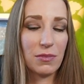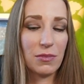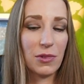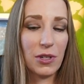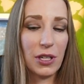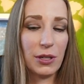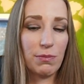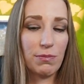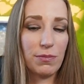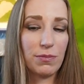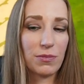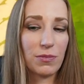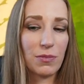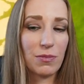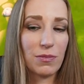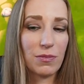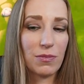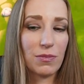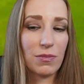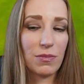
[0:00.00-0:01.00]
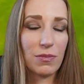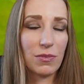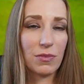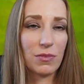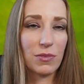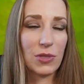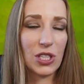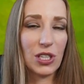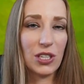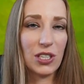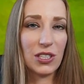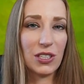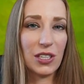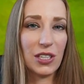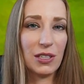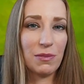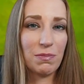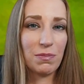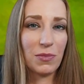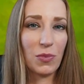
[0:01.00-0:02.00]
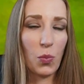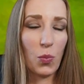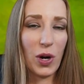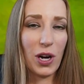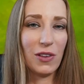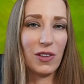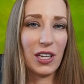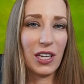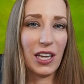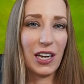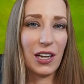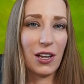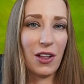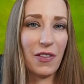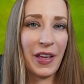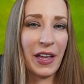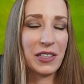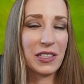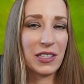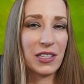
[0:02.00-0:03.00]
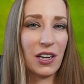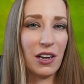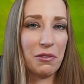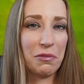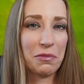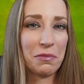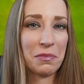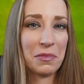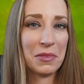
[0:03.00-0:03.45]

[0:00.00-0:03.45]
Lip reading: Like, seriously? Where are they getting all that stuff?